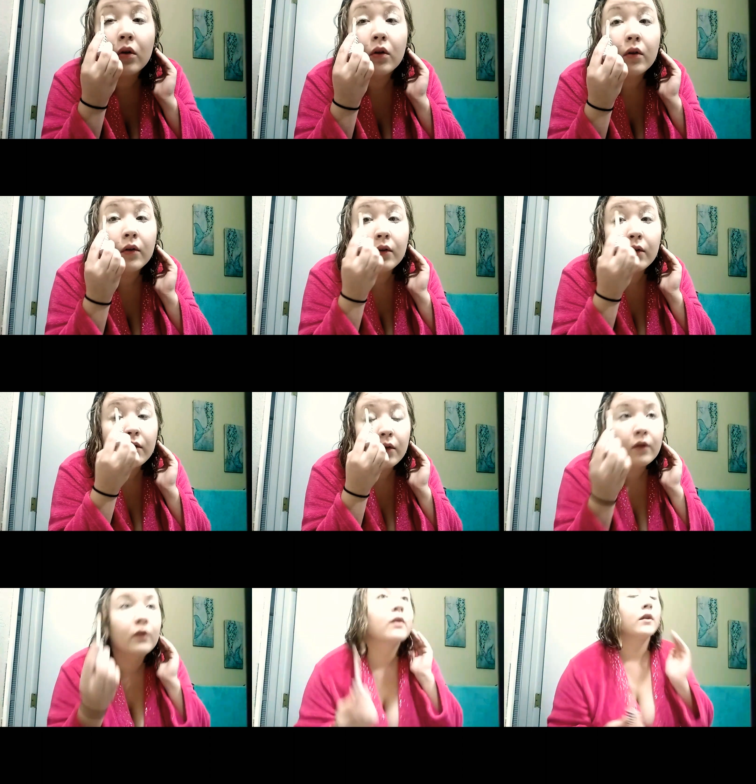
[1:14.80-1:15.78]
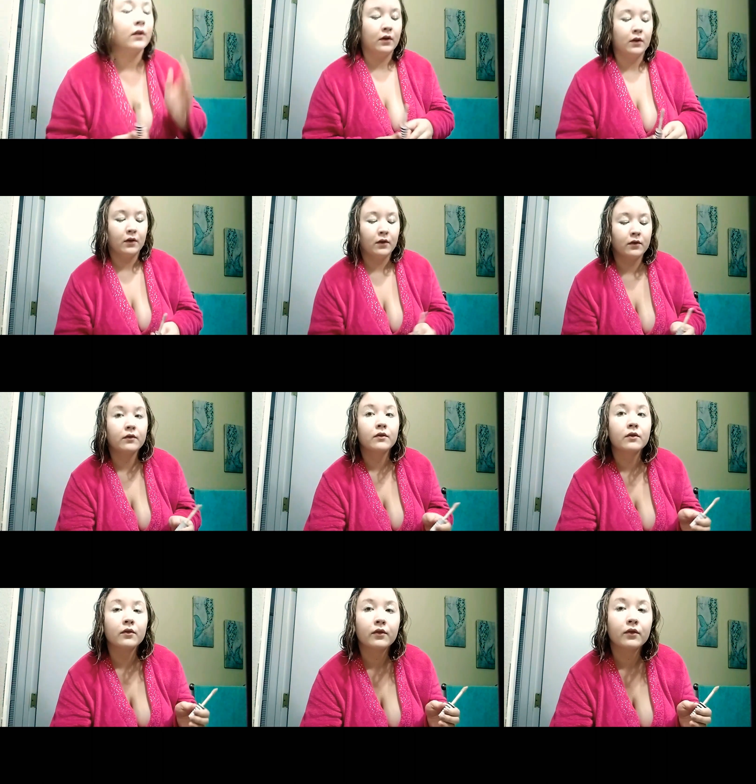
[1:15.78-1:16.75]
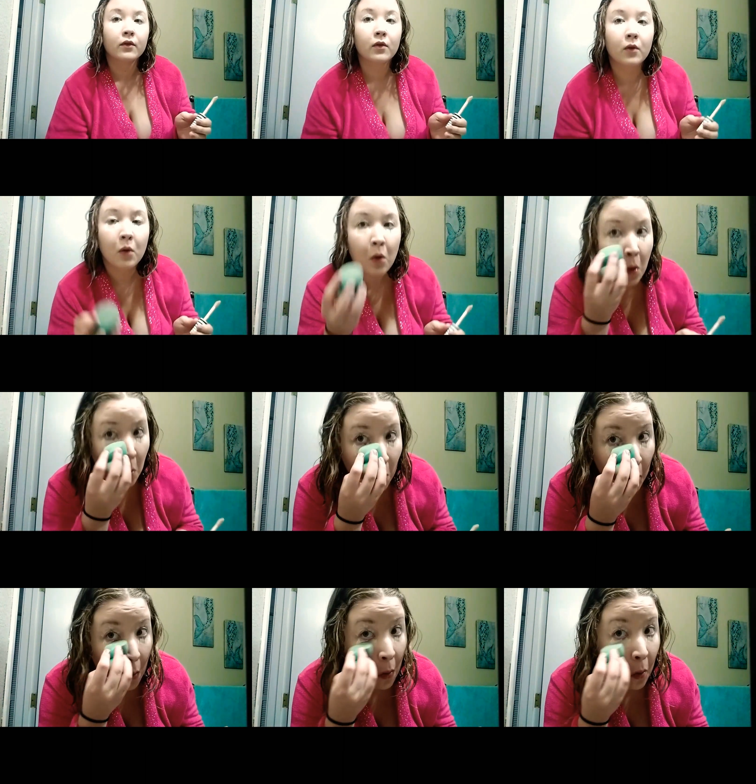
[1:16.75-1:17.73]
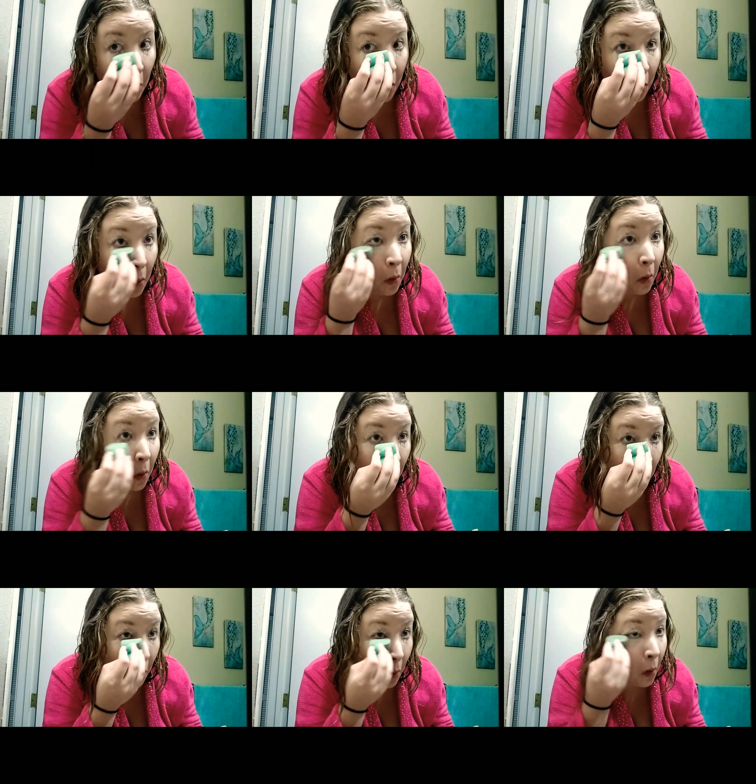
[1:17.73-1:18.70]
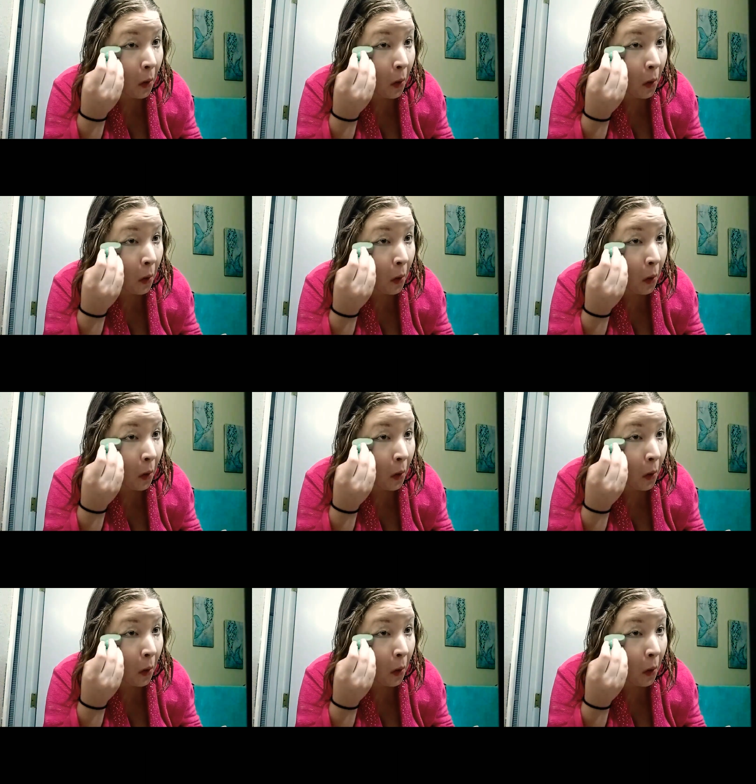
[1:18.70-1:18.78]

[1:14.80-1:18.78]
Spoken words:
for my eye area that's lighter than my skin tone, and then a